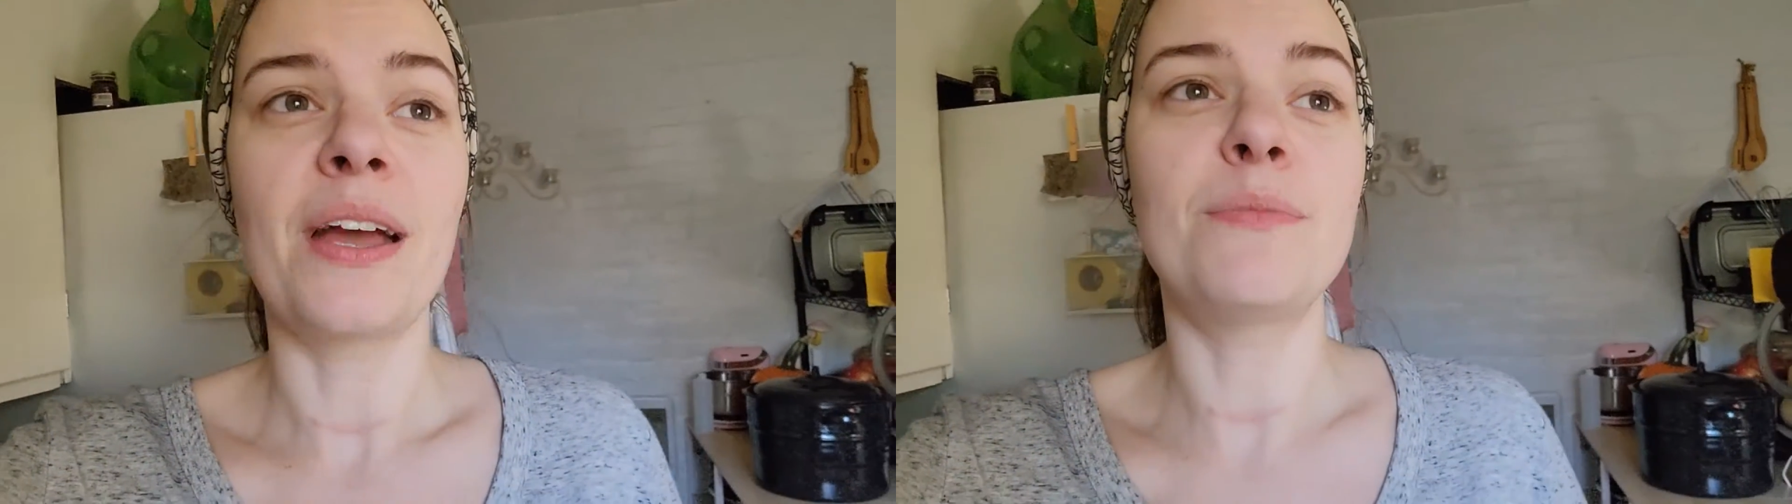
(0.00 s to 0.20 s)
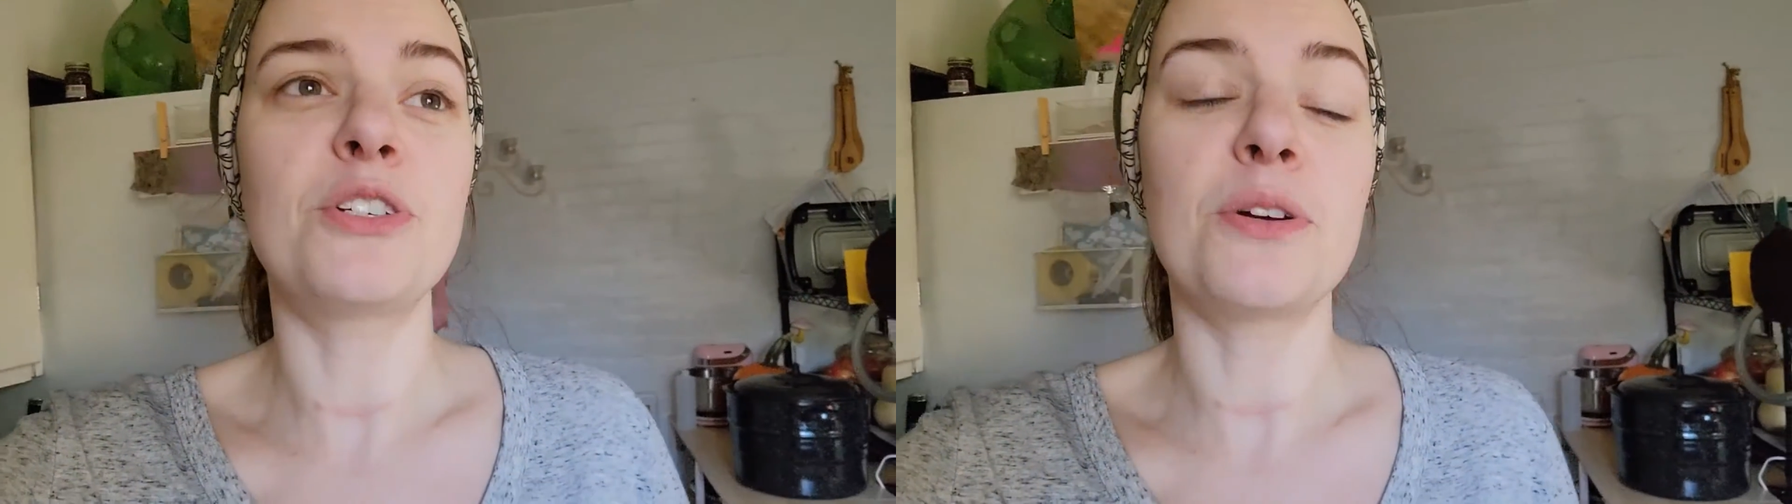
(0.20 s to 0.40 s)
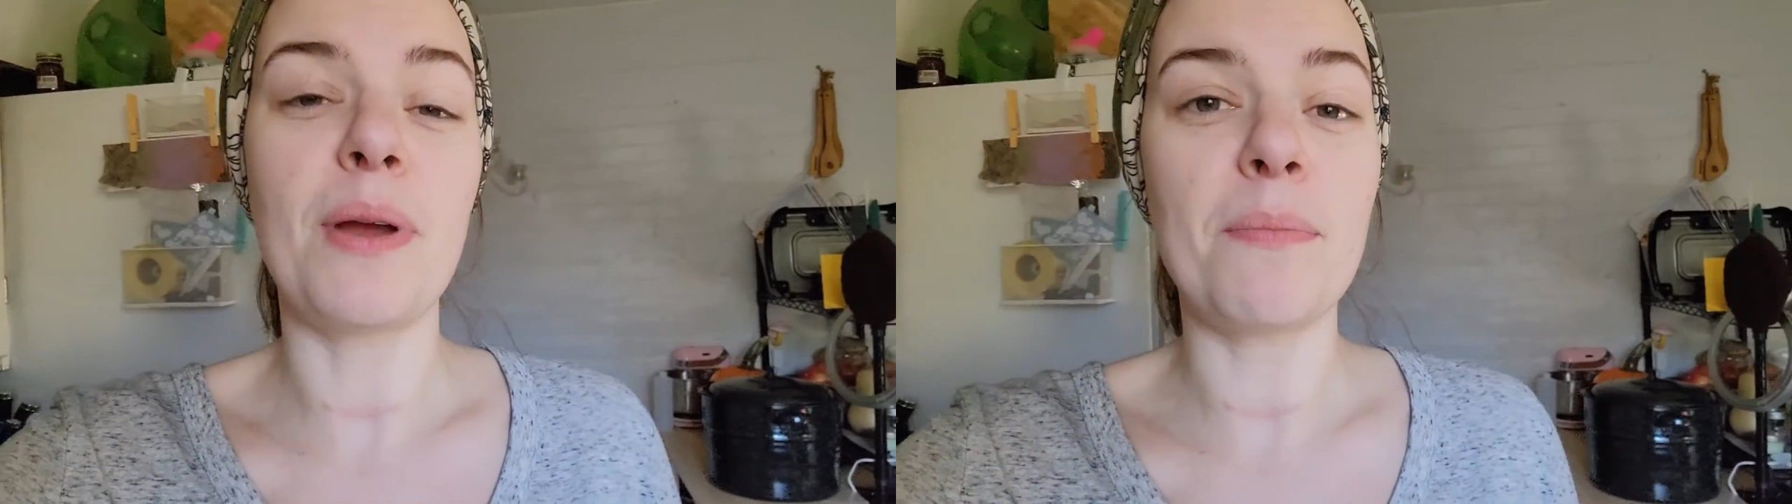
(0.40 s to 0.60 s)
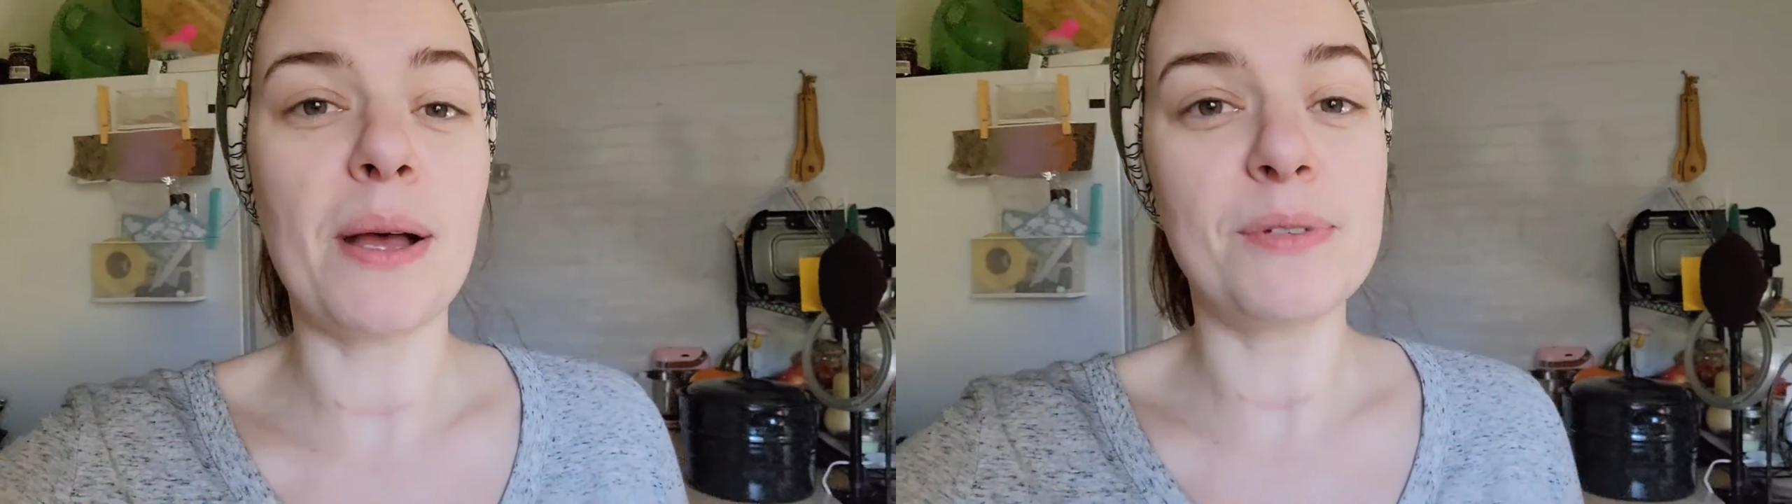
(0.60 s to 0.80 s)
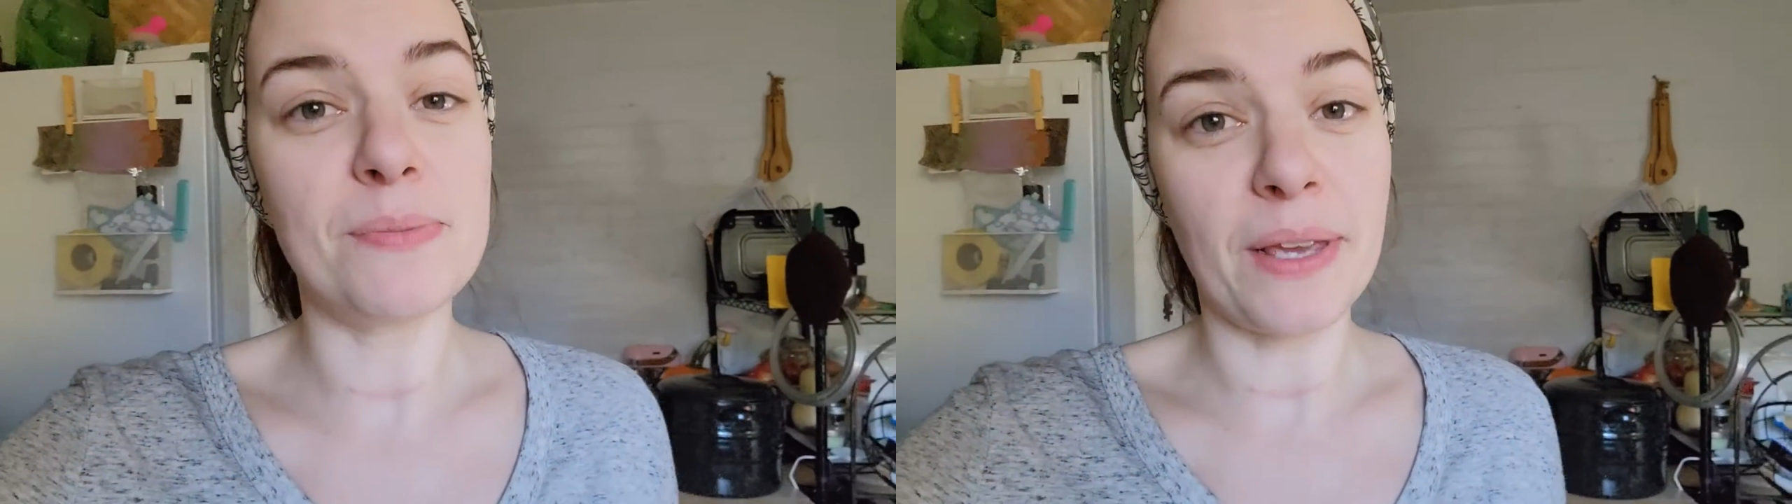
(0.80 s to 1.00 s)
I'm sure my
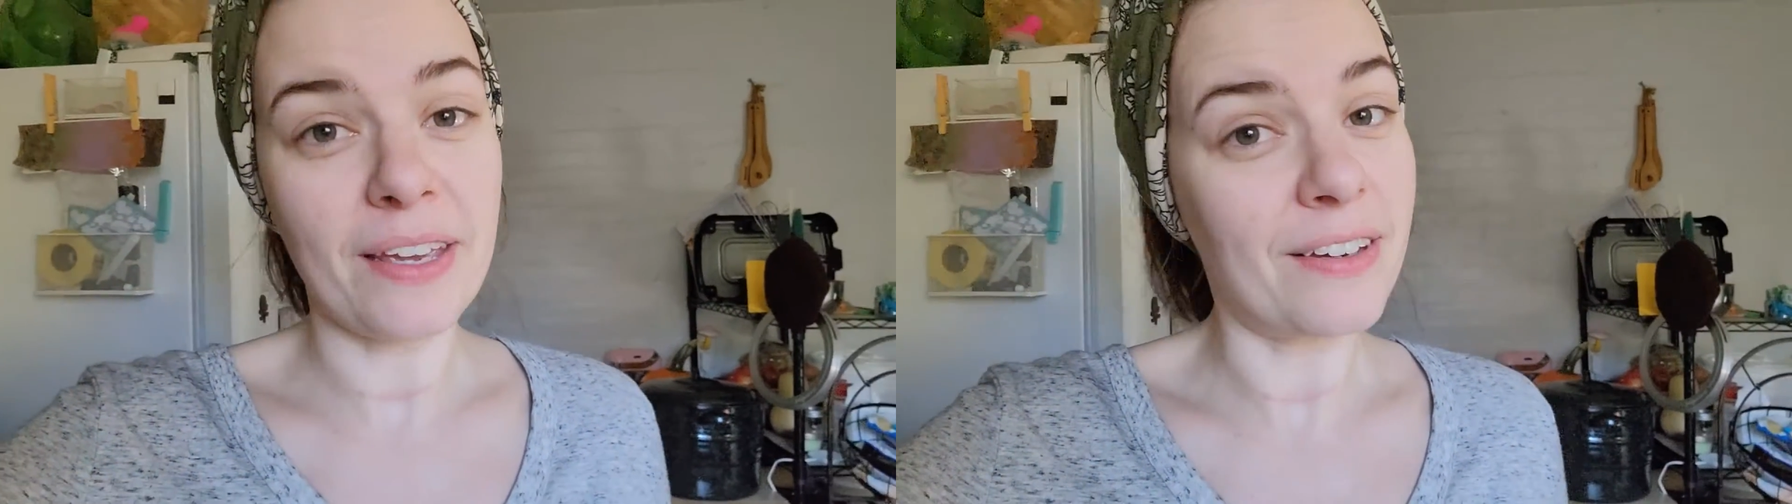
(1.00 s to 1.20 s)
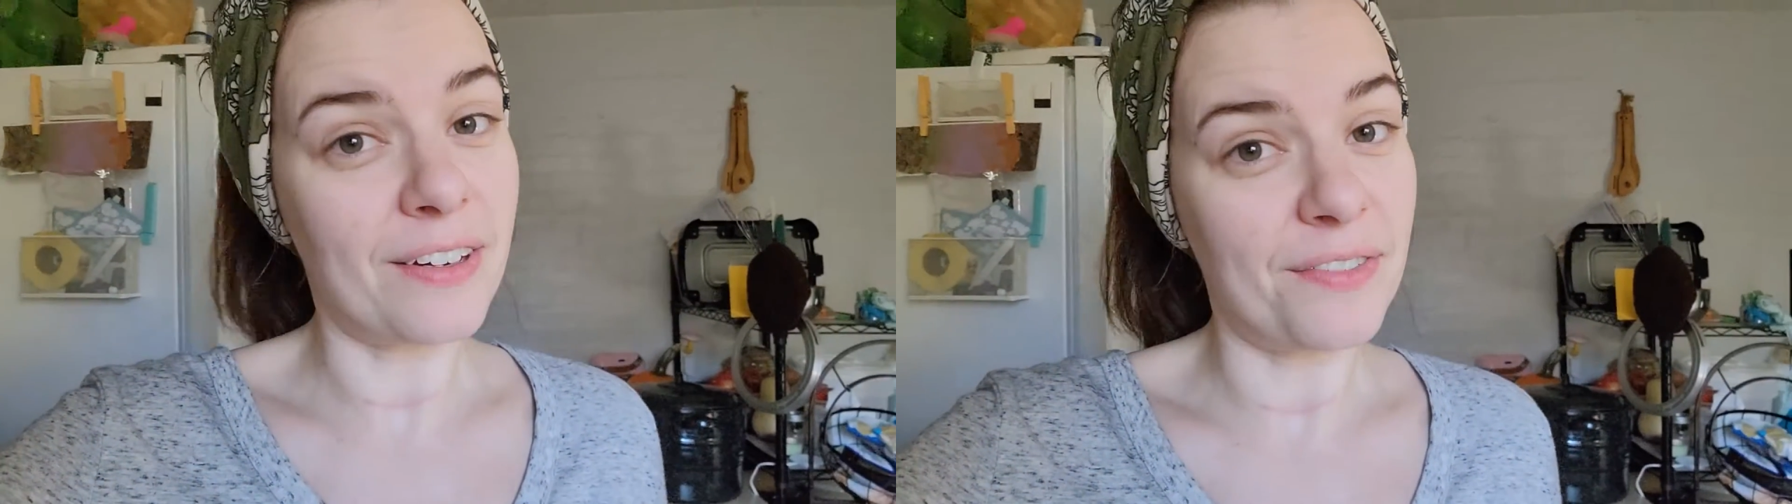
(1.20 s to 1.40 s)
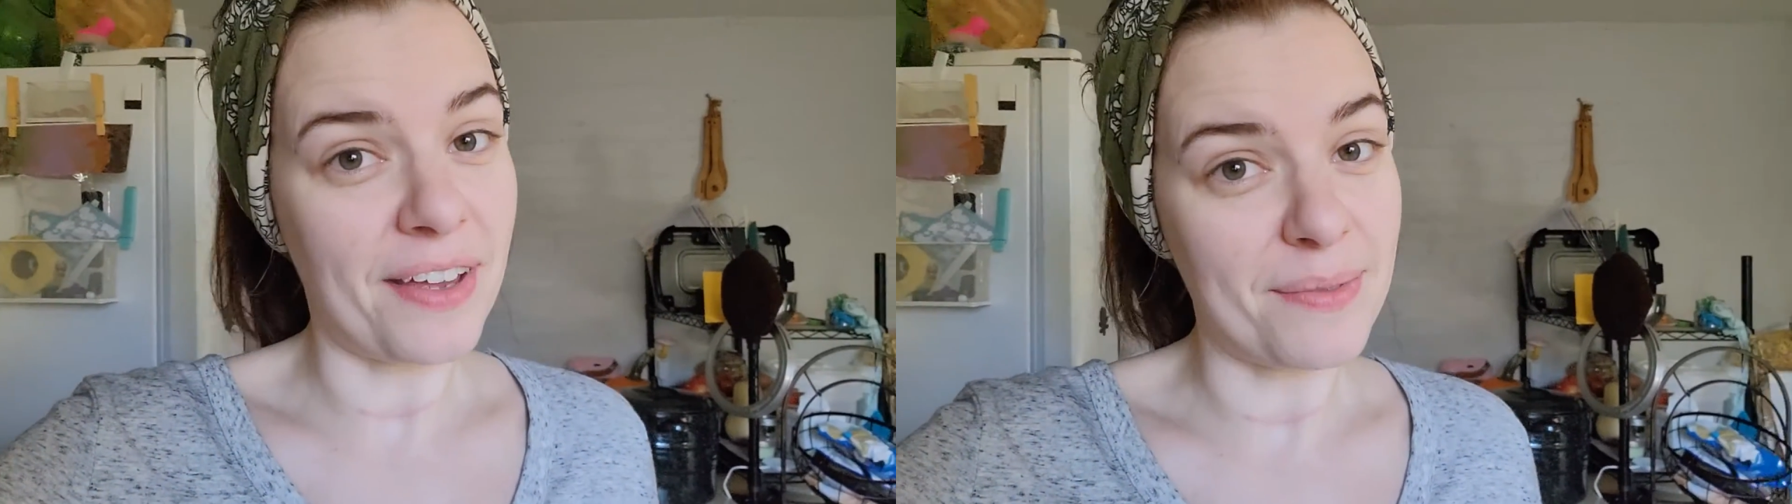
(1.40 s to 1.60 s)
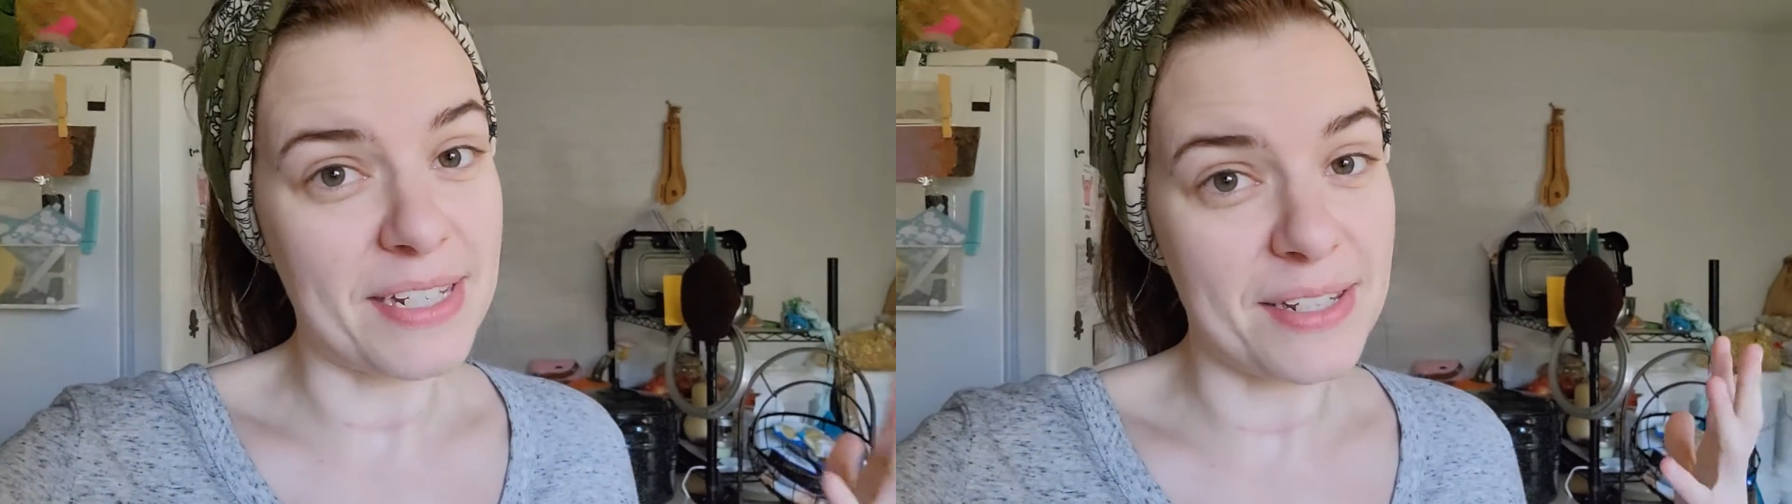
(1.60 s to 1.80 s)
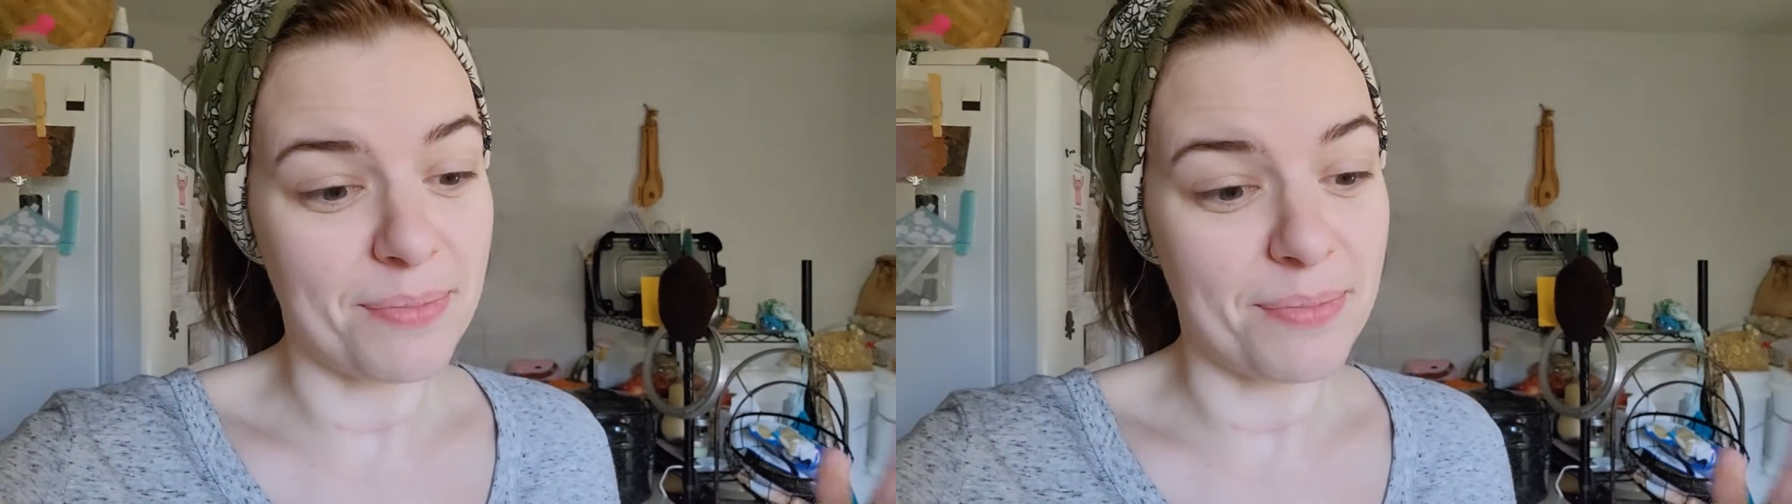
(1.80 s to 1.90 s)
mom's making her famous